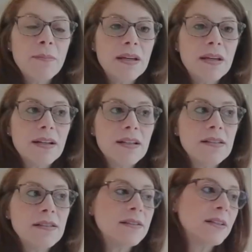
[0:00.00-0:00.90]

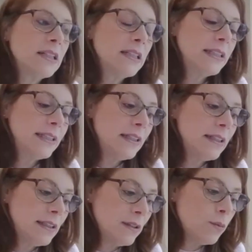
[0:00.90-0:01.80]
Because
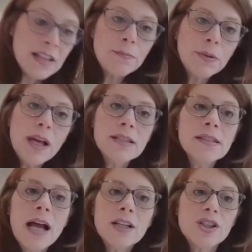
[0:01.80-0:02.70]
this applies
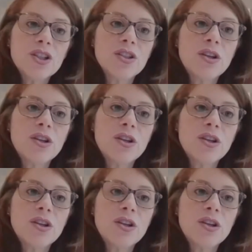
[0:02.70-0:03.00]
not just